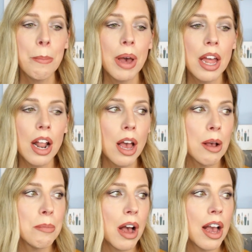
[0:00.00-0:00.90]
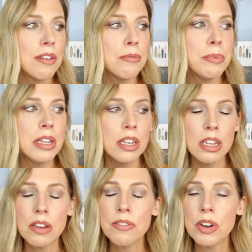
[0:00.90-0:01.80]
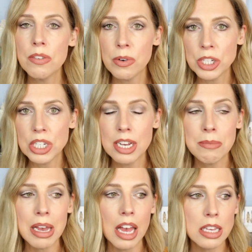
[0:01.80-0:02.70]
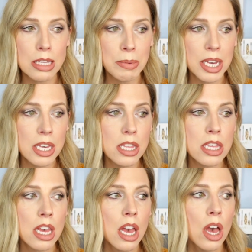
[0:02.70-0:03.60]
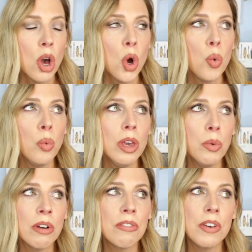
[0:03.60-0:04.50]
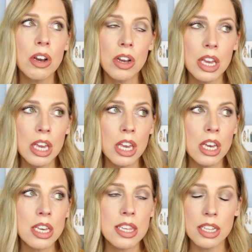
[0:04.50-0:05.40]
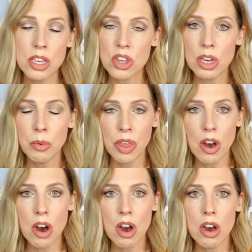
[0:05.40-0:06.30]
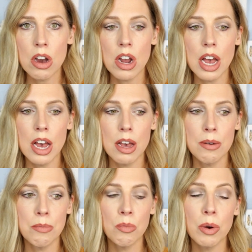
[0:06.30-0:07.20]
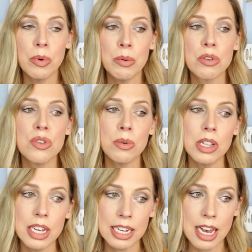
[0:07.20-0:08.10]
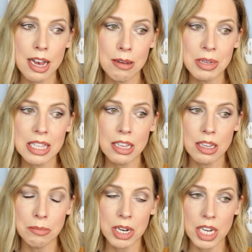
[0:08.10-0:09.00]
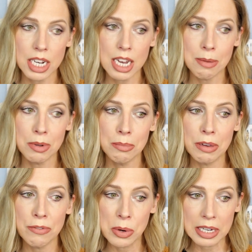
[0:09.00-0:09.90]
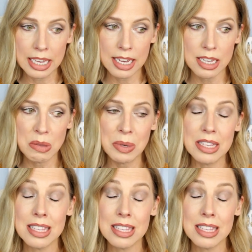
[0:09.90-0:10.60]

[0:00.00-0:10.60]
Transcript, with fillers: But um, I've been very fortunate. My husband, we were very diligent with our um, when we were dual income as a married couple before kids we